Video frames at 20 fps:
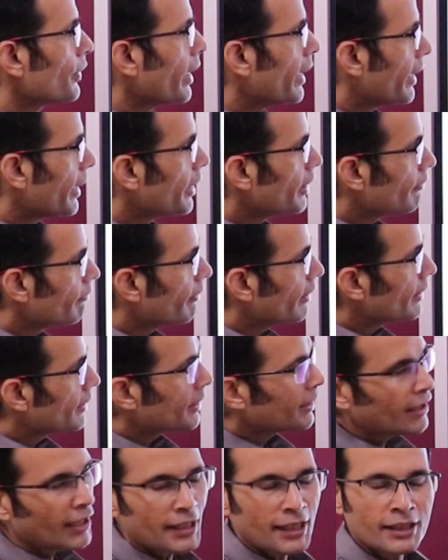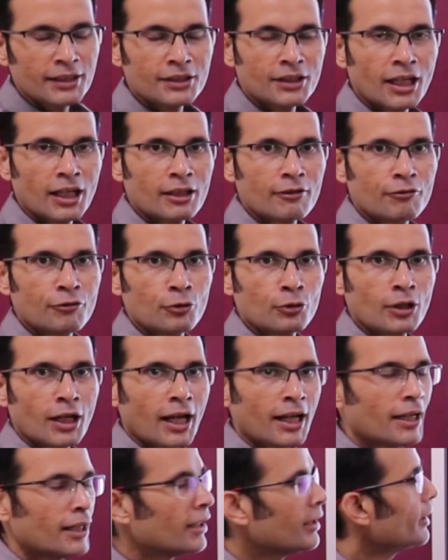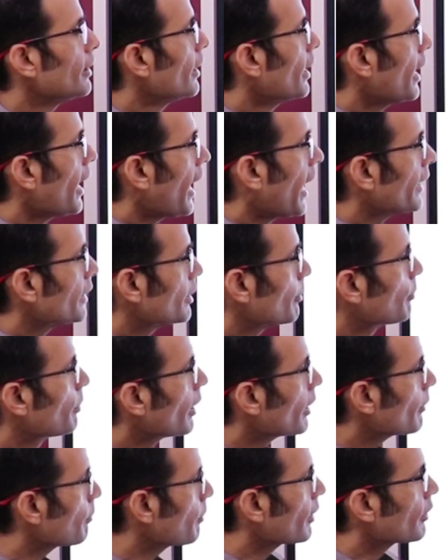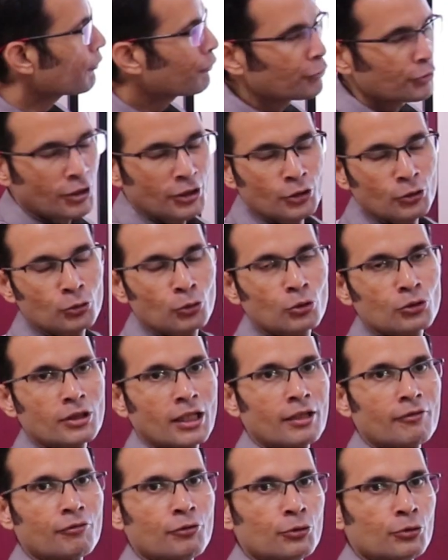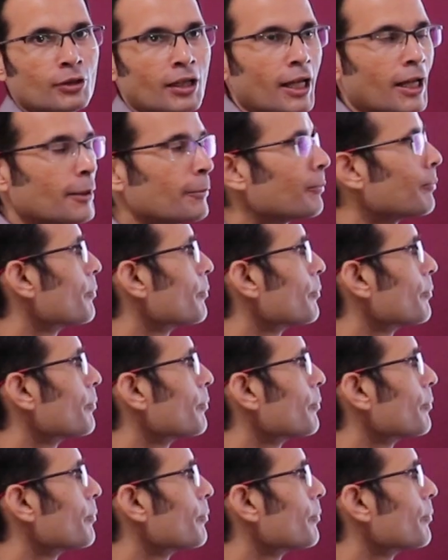air ventilating the alveoli and the blood perfusion to those alveoli,